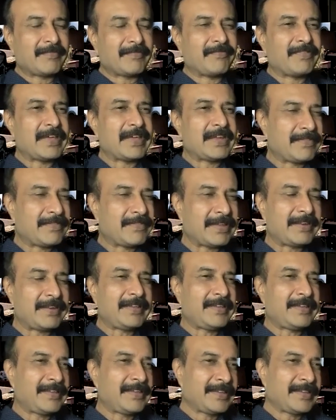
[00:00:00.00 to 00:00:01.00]
very,
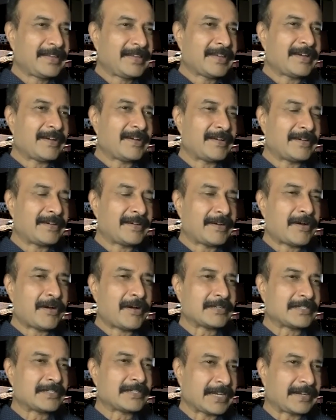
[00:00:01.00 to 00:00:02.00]
very
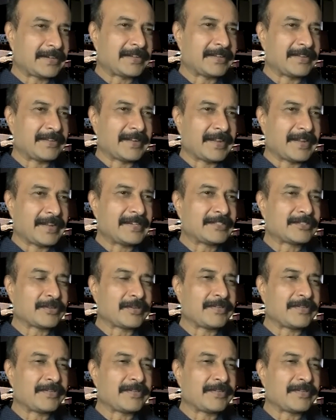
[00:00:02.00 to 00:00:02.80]
hot sector, right? So